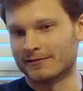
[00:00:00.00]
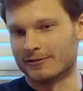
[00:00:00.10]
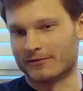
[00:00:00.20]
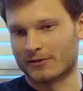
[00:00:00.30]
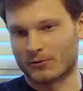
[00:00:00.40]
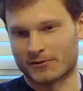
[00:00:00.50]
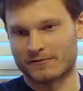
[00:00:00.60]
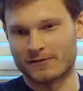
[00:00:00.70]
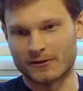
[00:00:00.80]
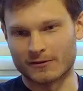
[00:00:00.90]
over the course
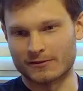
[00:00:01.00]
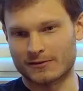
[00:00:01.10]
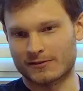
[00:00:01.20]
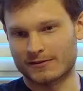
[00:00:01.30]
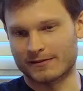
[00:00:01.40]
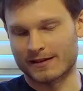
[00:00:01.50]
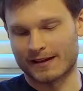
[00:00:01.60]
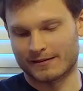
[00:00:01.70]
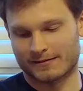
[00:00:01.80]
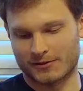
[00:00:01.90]
of years,
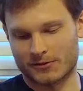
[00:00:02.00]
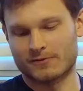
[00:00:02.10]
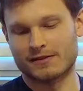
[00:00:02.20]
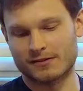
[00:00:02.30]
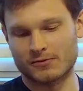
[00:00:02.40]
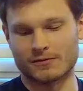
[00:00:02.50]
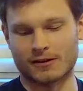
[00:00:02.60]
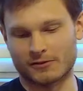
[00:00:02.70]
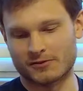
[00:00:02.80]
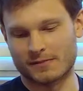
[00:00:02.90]
that turned into a
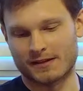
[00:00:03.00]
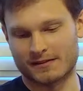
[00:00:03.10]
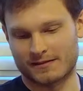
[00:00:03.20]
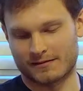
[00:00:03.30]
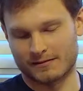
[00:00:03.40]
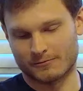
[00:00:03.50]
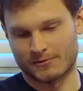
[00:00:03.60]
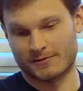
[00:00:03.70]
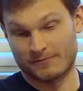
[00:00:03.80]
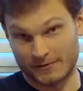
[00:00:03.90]
knowledge base that
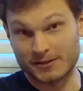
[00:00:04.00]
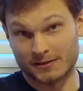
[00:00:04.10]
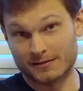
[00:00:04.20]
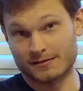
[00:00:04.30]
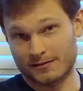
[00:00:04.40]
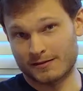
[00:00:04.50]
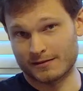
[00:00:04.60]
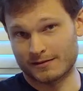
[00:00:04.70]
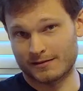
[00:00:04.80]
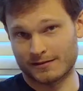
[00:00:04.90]
was sufficient
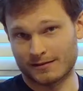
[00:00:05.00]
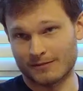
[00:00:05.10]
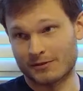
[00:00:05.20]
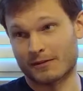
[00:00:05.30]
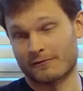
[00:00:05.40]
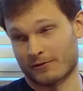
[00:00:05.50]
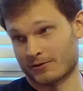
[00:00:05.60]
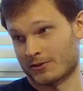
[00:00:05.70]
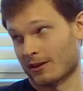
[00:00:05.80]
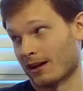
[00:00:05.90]
to get me my
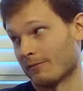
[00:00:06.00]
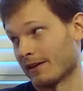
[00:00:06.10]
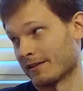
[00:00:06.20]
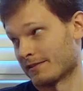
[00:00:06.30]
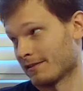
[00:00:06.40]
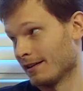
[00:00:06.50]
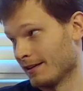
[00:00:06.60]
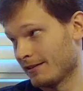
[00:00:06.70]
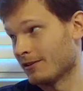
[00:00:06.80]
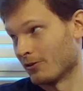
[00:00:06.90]
first job as,
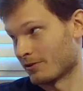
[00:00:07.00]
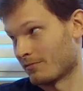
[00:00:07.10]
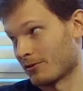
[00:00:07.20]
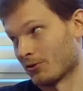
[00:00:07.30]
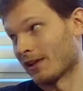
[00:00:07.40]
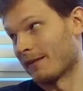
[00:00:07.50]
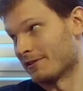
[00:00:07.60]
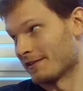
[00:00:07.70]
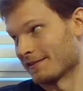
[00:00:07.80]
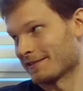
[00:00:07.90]
a computer lab
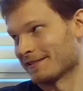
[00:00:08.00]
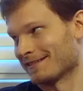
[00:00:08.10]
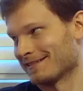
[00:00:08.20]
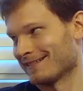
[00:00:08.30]
assistant.